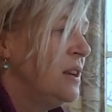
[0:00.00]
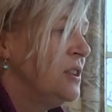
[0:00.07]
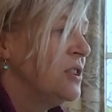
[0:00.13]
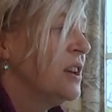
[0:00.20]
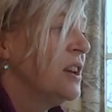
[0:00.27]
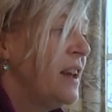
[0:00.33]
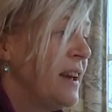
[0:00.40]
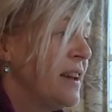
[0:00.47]
to
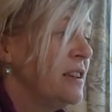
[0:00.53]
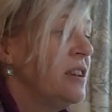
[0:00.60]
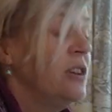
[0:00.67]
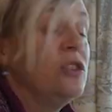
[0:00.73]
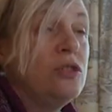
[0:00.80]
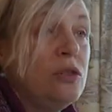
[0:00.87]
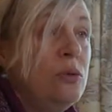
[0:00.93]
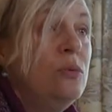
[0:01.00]
connect
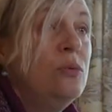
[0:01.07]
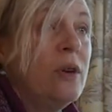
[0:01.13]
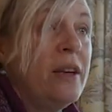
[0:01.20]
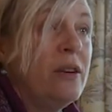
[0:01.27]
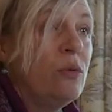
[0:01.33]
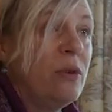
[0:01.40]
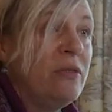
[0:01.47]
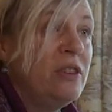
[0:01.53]
two
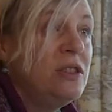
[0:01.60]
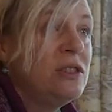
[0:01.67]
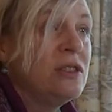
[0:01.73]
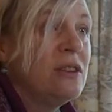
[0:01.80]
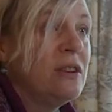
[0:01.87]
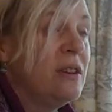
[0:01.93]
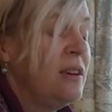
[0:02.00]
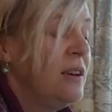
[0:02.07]
great rivers
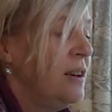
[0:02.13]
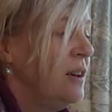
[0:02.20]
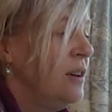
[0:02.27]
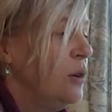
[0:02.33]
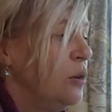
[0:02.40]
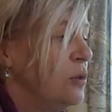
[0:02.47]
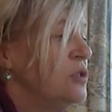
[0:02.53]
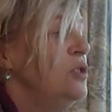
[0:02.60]

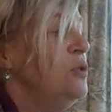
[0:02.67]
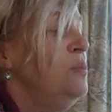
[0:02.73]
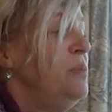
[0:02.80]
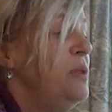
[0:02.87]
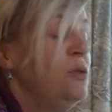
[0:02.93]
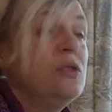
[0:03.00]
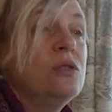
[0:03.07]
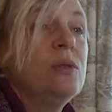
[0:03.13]
or two
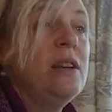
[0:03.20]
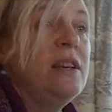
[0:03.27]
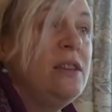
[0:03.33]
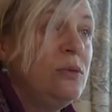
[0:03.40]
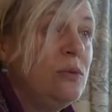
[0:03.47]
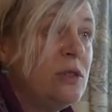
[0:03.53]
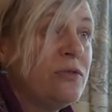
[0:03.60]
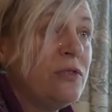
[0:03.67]
mutually
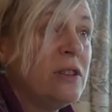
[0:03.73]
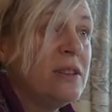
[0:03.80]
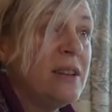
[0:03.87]
useful